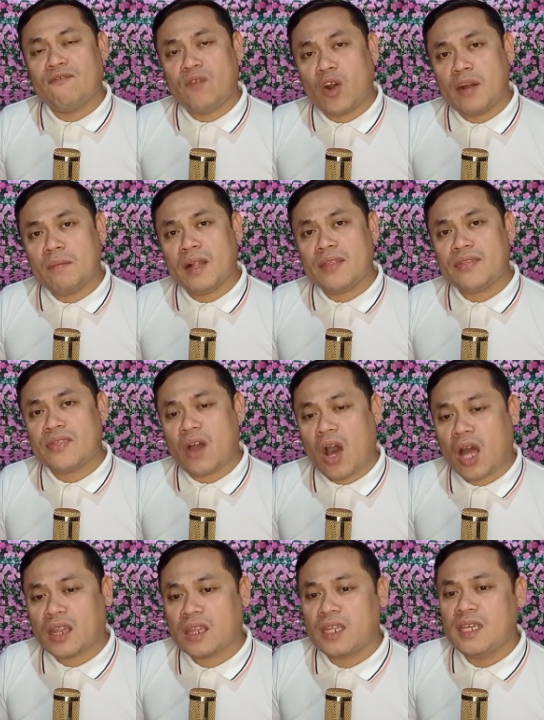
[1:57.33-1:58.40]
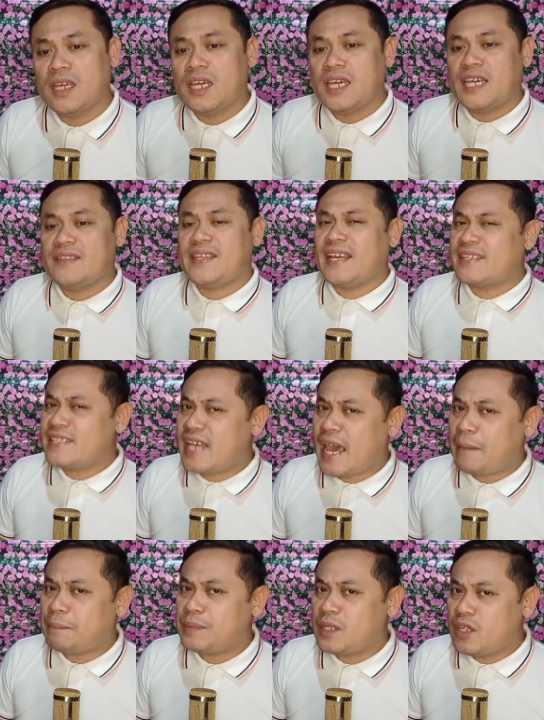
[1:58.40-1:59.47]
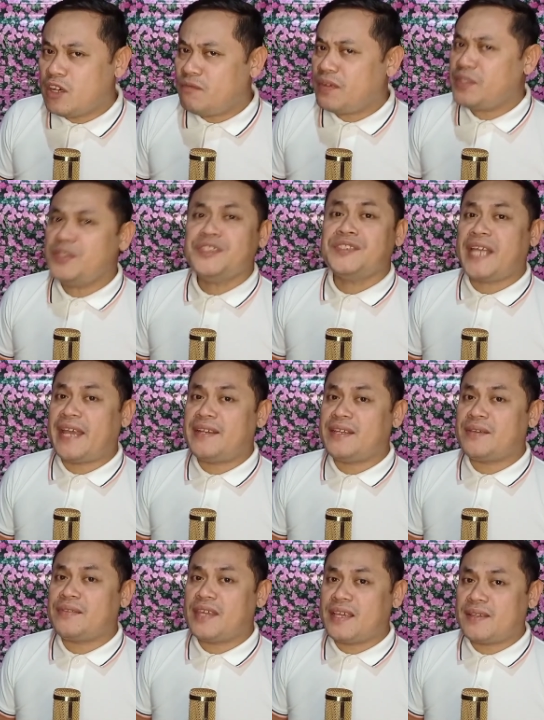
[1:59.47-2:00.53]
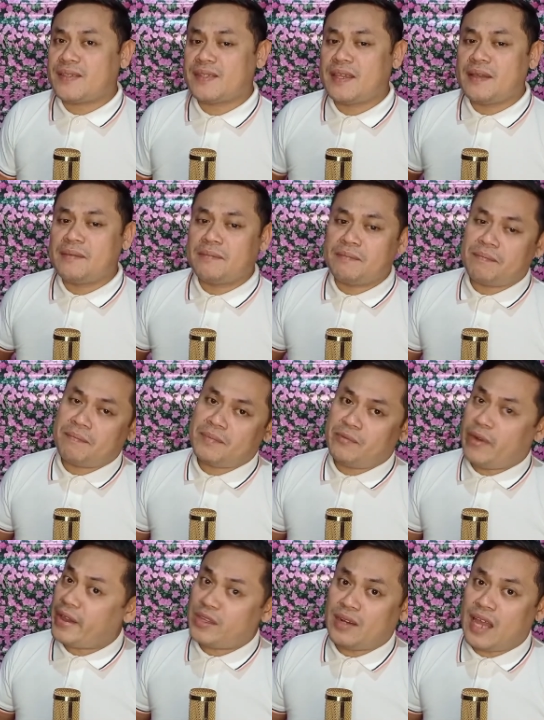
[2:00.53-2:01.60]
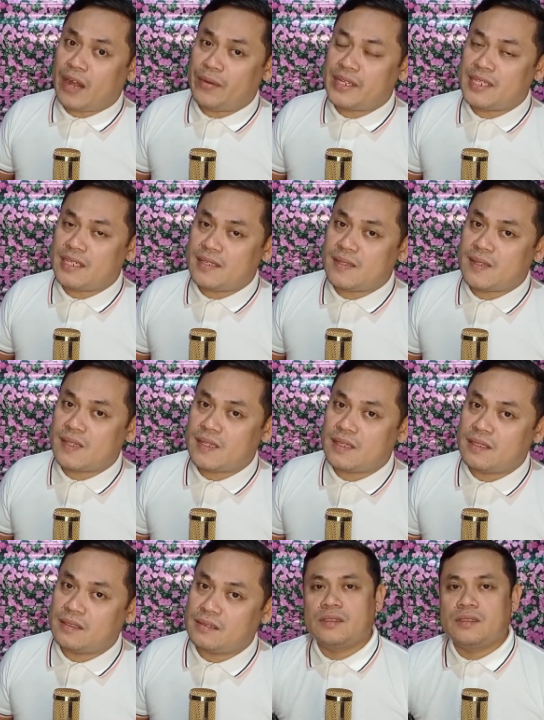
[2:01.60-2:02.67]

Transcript: of formal thought in the attempt of understanding these regularities.